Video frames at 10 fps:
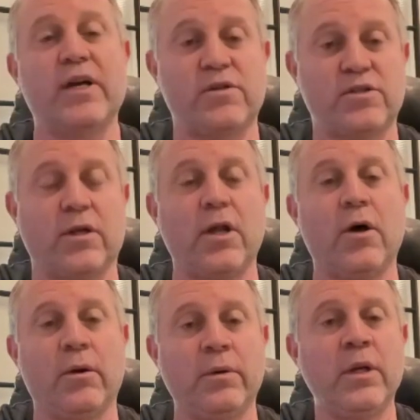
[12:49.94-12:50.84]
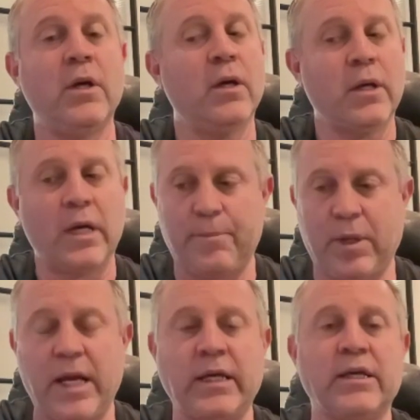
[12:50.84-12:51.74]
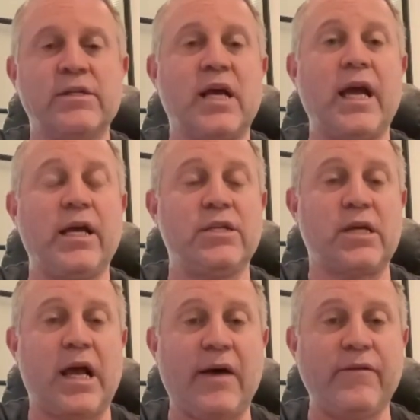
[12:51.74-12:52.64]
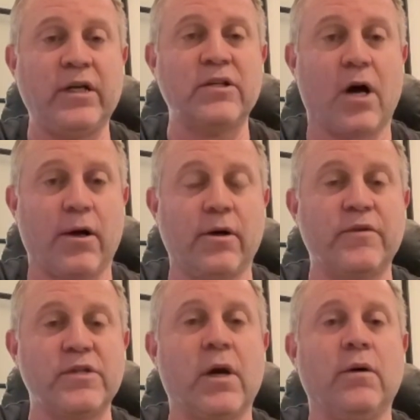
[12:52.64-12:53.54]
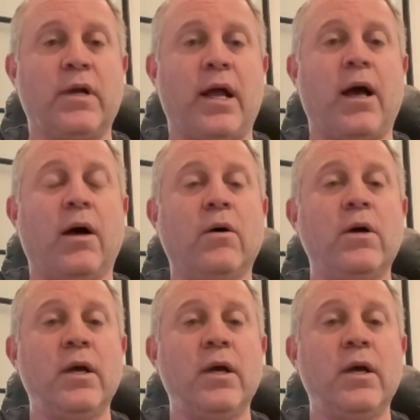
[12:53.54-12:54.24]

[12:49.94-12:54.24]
Stallone playing his age, having a daughter of his own now,